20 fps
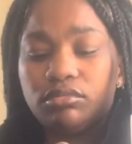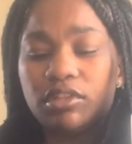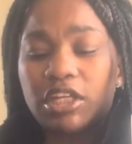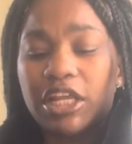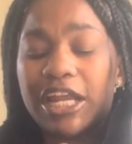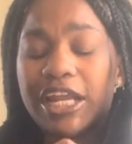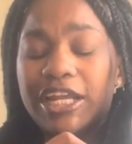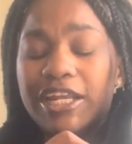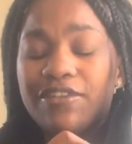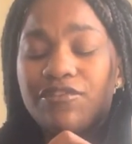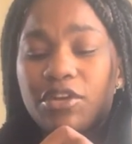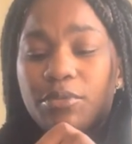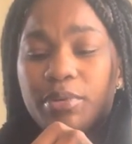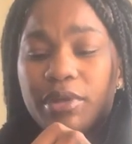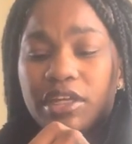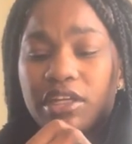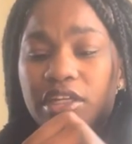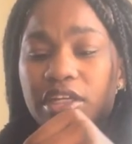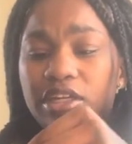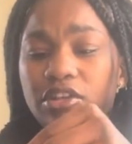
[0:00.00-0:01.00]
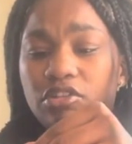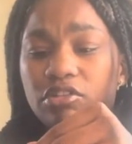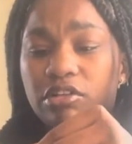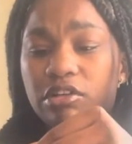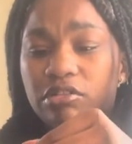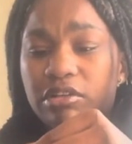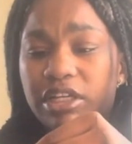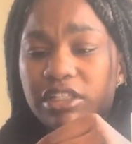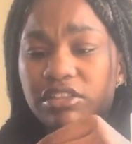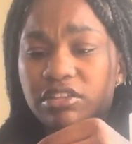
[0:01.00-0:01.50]
I ain't even a picky eater
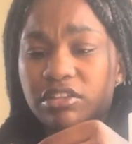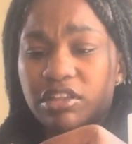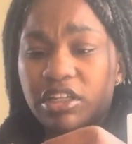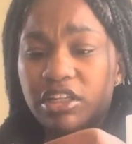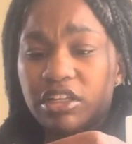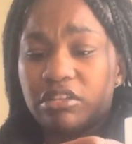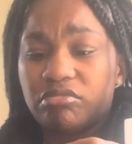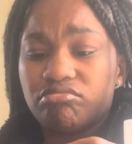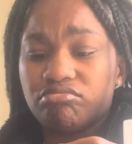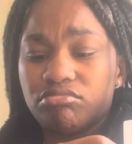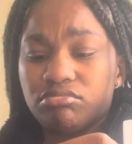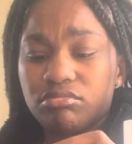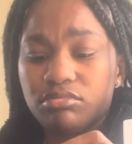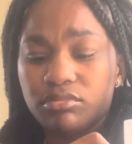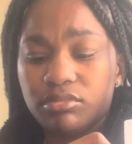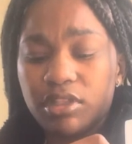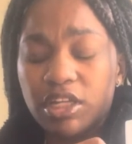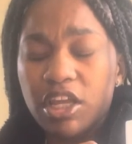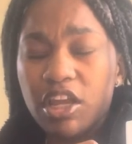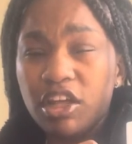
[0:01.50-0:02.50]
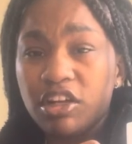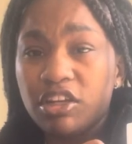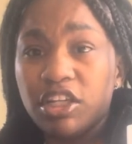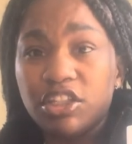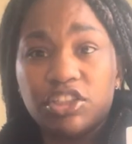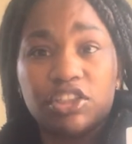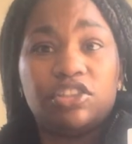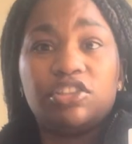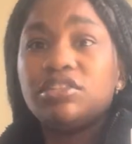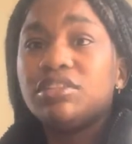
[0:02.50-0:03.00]
though, that's the thing. This
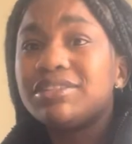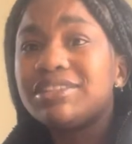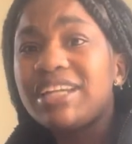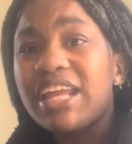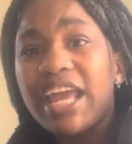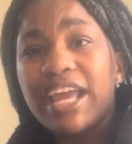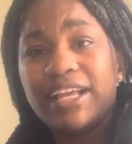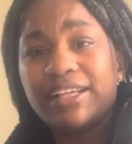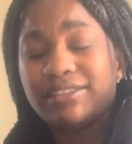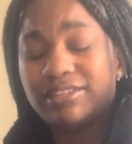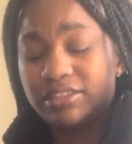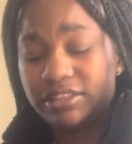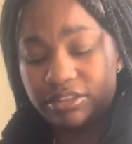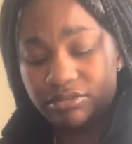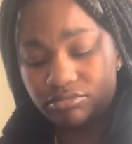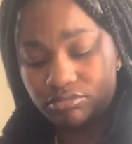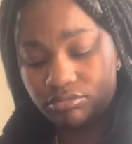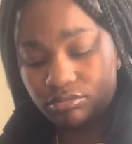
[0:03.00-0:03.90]
shit just looks nasty.